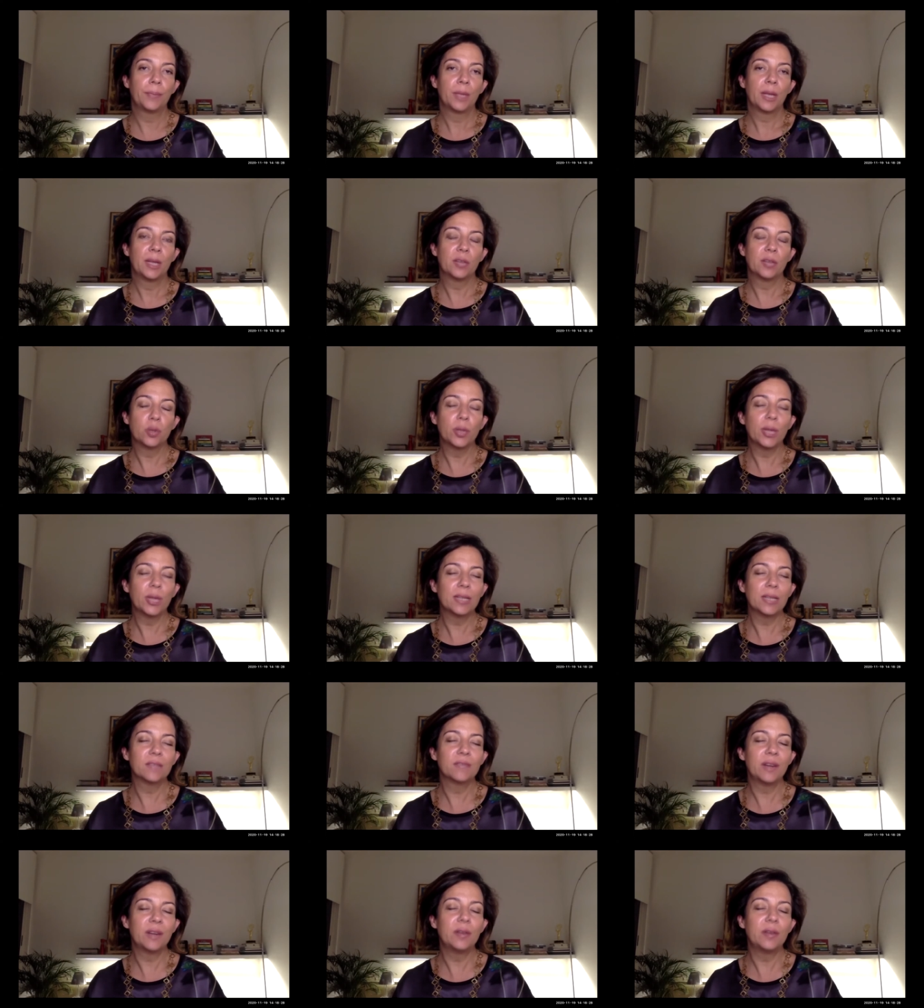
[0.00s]
And so
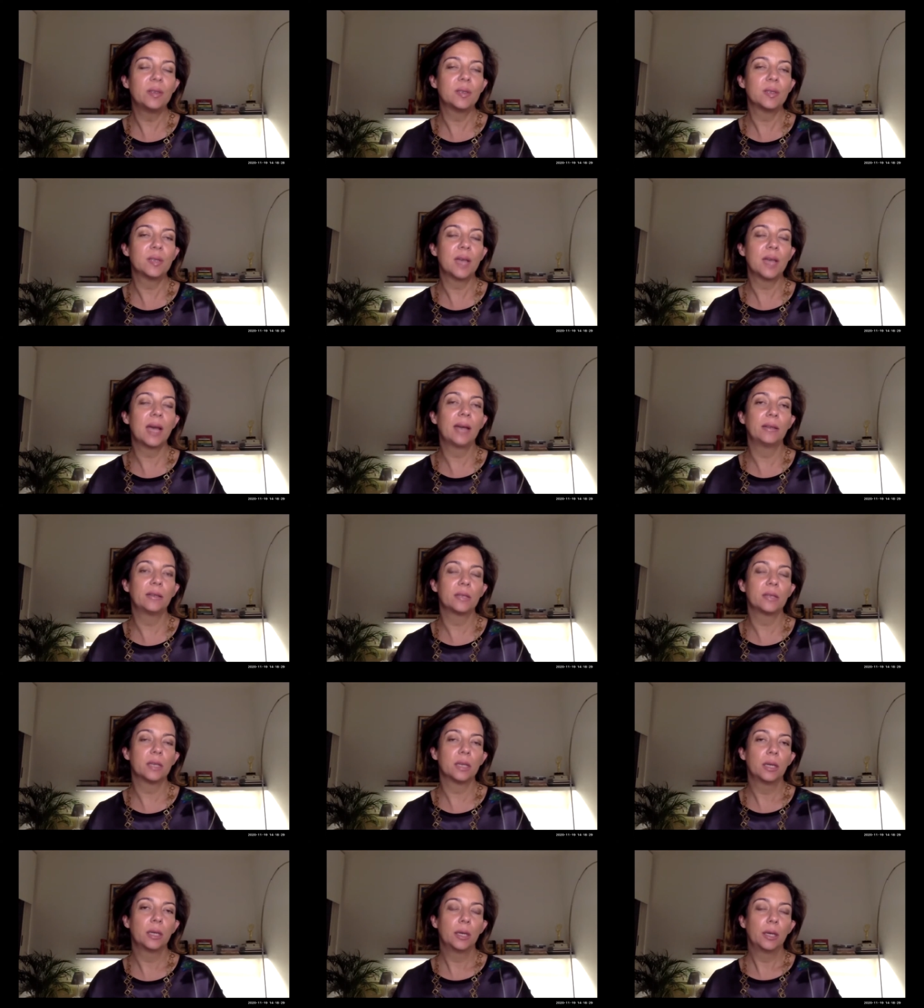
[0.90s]
that's very sad
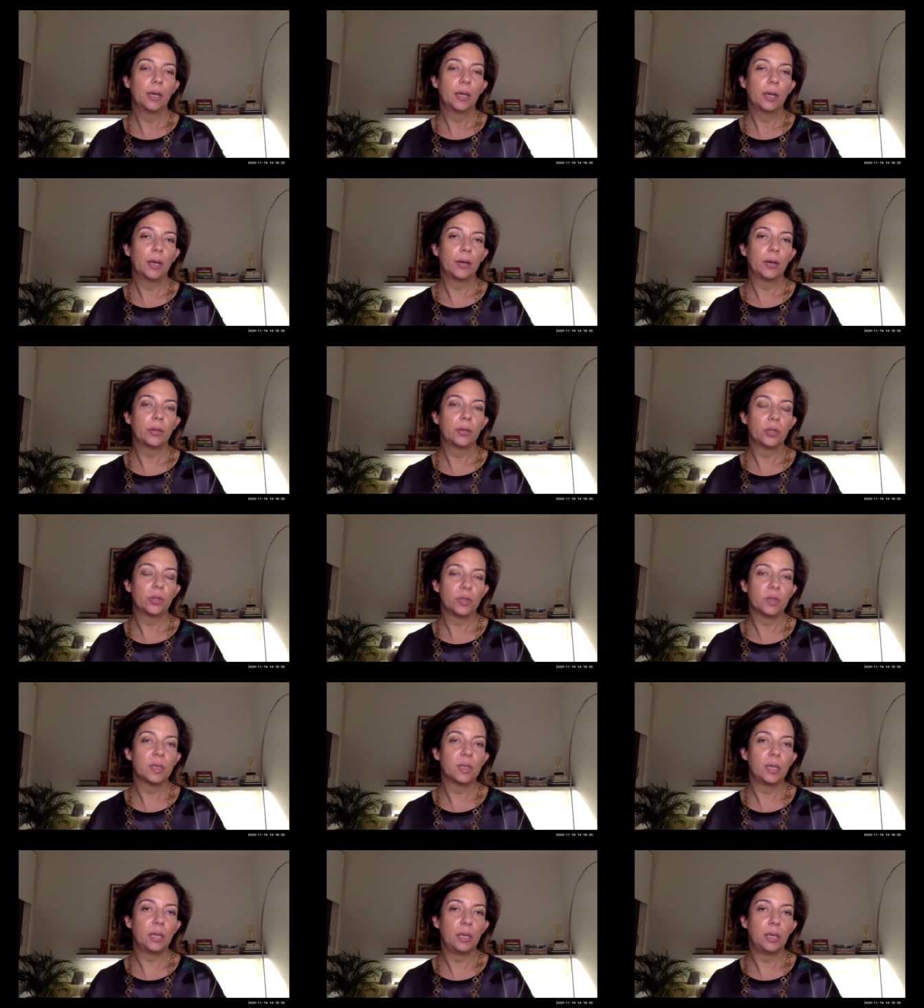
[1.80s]
to
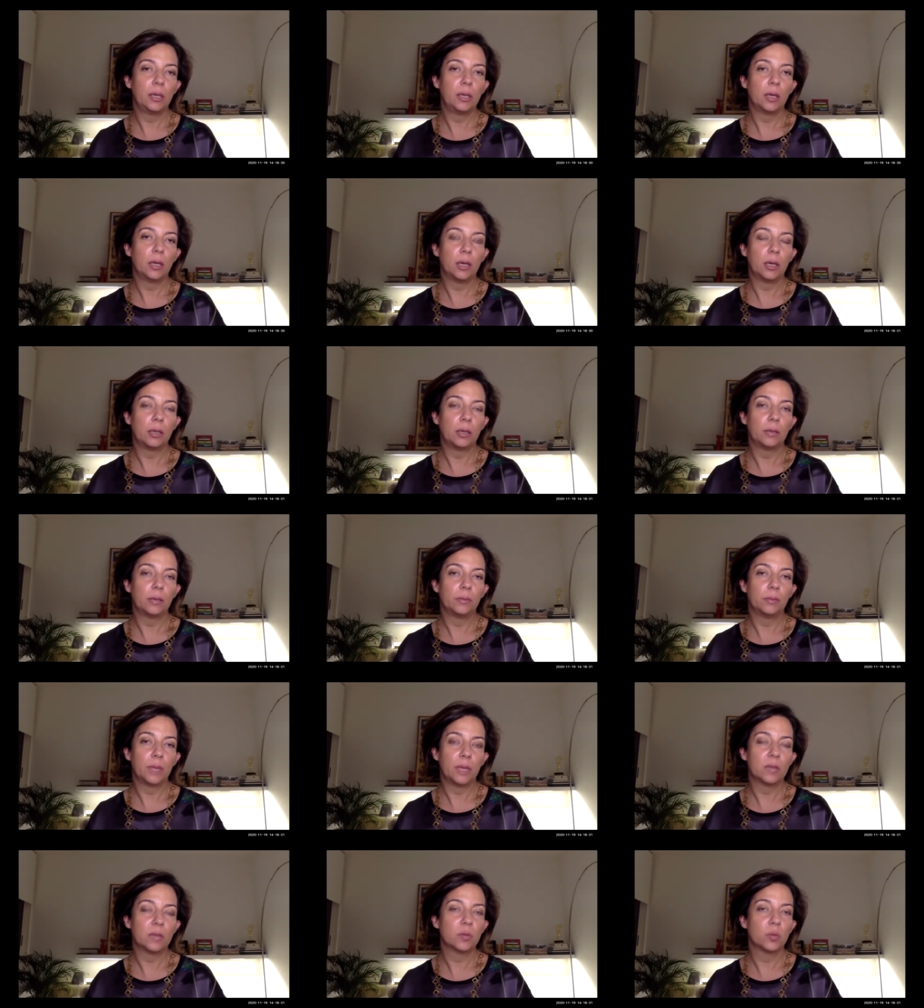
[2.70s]
see
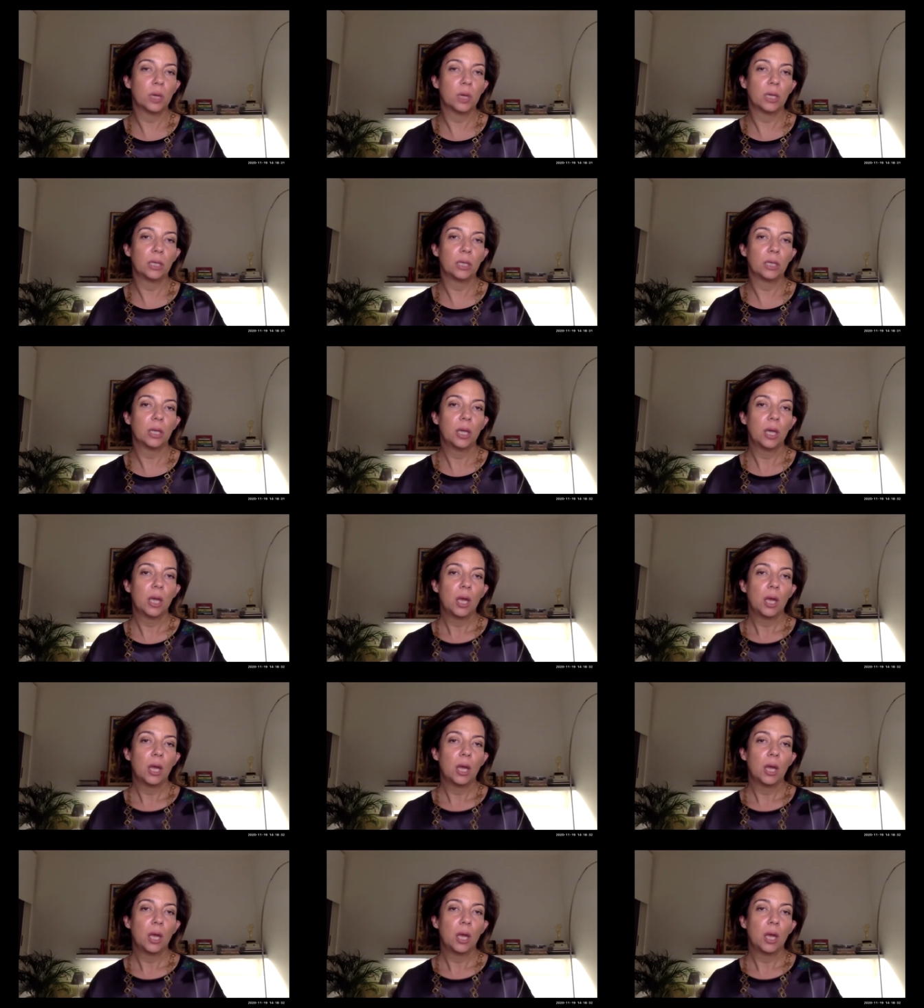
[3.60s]
as well.